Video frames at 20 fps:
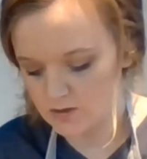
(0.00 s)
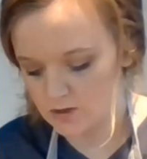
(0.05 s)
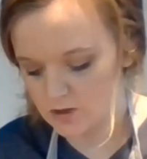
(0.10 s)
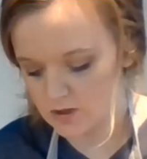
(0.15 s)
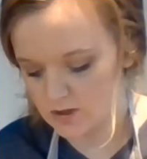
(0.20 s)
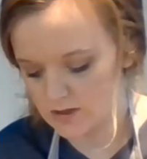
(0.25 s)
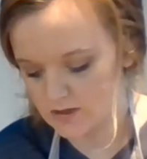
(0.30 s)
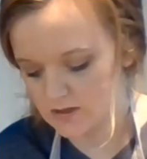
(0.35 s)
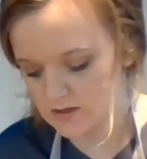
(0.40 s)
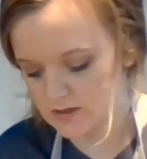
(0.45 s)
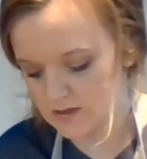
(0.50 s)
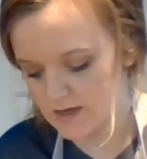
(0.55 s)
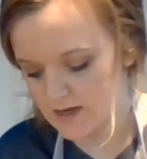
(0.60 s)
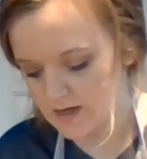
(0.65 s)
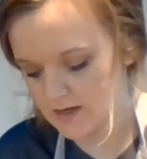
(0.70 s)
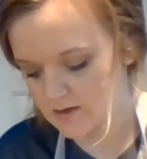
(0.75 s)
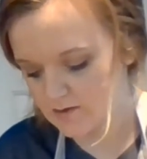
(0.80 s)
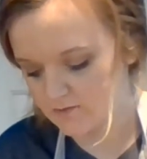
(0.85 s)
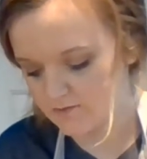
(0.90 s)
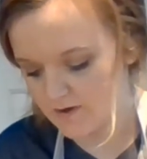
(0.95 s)
just
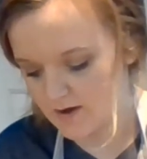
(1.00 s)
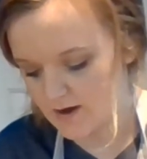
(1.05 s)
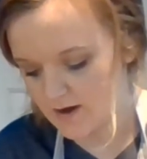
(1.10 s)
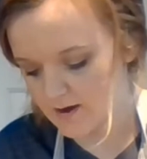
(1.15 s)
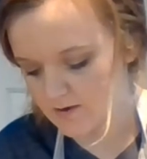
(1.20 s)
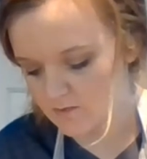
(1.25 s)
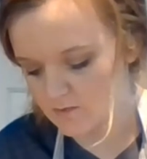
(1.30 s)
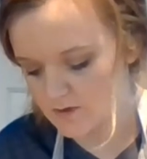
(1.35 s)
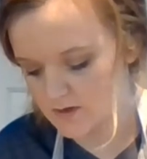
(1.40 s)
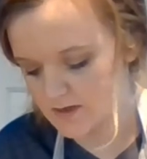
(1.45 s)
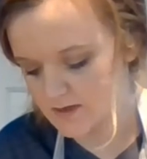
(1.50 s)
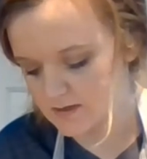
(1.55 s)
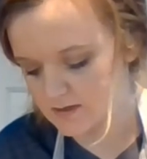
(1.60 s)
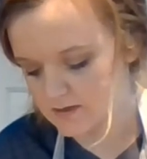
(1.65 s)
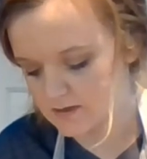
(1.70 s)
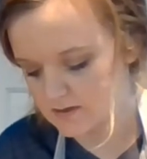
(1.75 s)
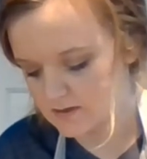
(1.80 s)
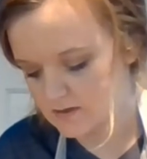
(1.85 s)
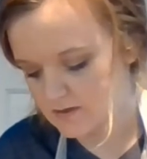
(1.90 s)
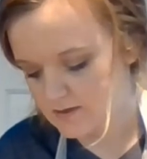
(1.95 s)
like if I
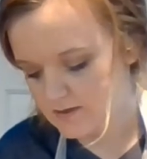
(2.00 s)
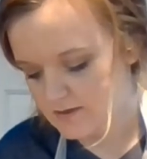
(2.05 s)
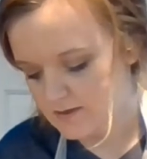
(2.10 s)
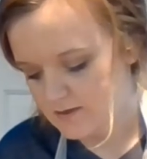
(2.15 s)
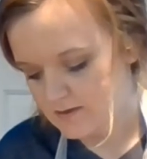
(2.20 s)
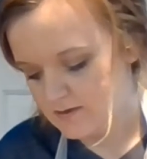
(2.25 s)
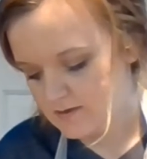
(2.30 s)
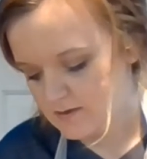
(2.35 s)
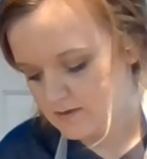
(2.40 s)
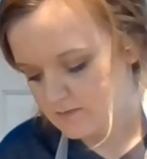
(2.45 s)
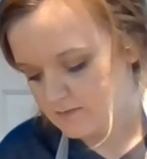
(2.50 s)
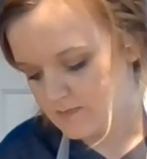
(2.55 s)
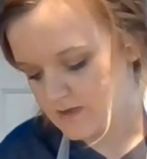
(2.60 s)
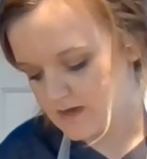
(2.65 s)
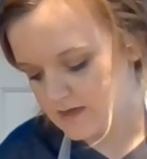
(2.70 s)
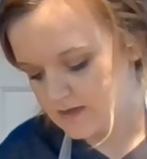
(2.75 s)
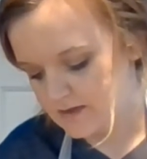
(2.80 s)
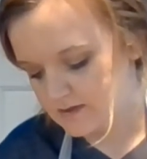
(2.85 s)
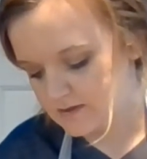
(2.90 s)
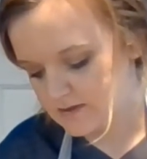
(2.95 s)
was
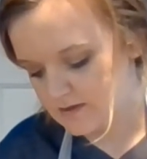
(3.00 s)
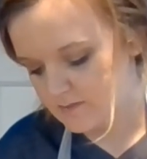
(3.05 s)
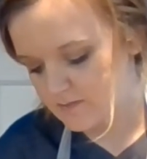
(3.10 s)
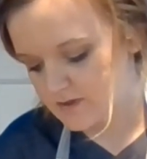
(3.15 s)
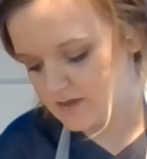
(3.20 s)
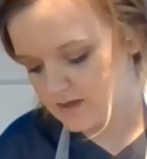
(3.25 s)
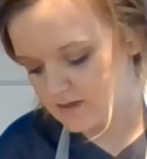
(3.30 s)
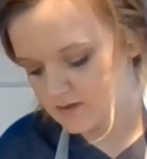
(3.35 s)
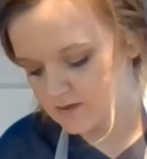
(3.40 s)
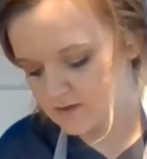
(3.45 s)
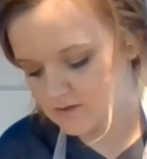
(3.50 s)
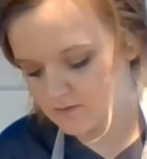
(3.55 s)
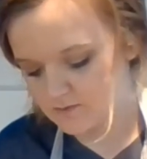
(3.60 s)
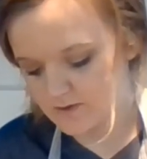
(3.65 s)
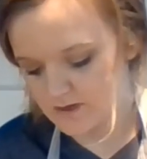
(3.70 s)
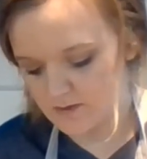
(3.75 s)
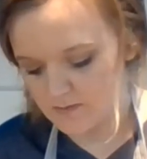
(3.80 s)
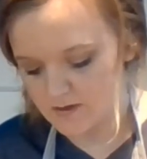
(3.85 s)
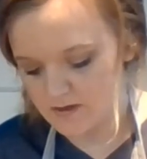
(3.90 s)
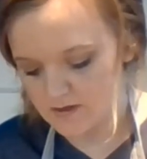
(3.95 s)
making something
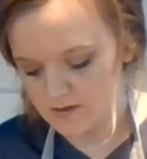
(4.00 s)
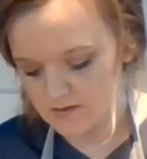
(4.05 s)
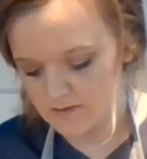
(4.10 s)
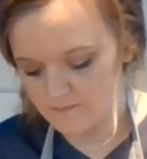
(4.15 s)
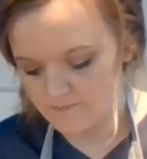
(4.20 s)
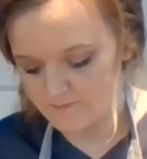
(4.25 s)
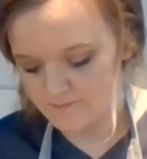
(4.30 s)
ceramic.